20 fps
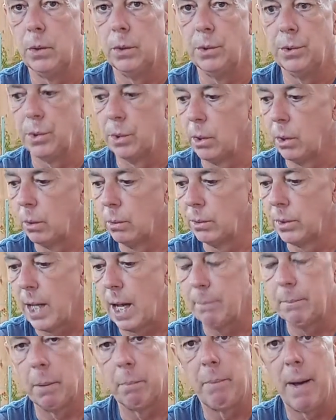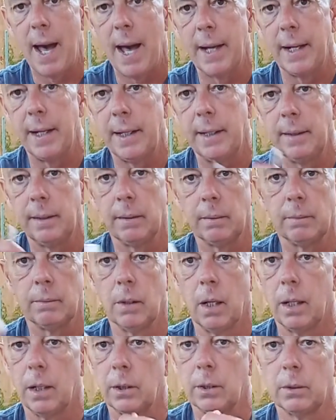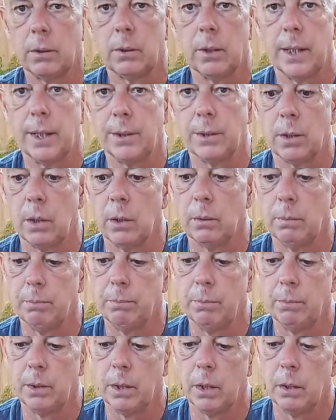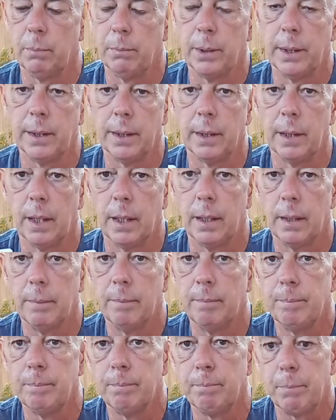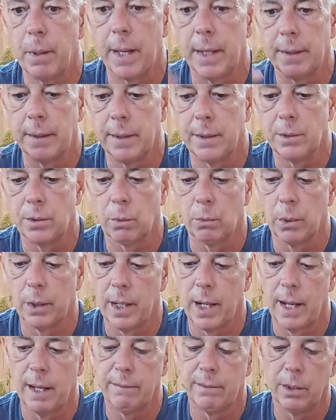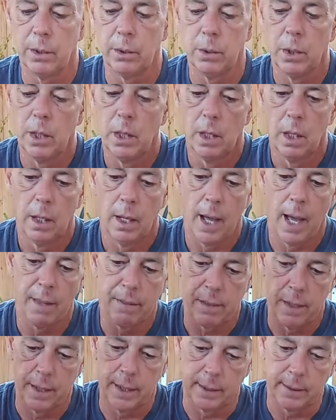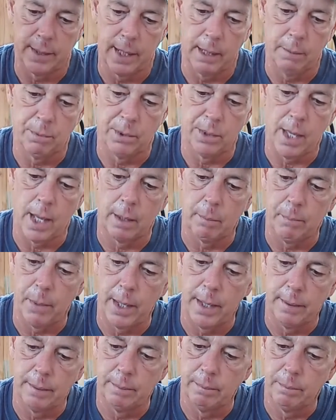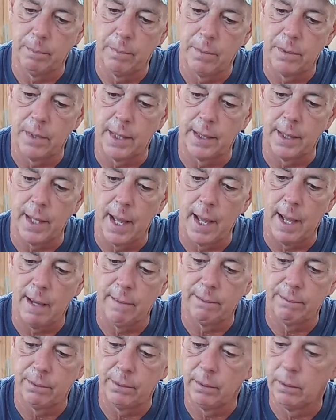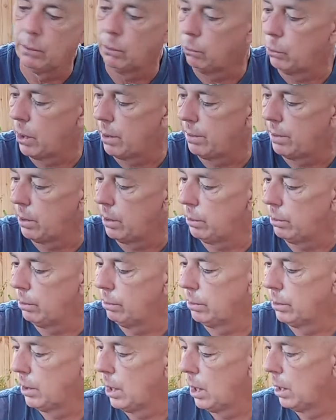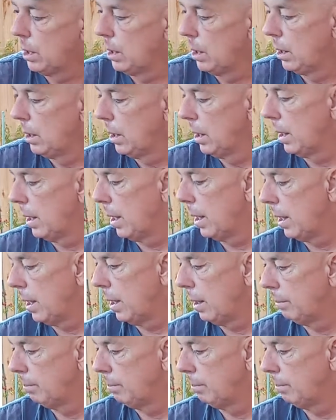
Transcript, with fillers: use your own type of padding, uh, create your own you know, big uh, bandage or what have you. Athletic tape's not a bad thing to have with you. Uh,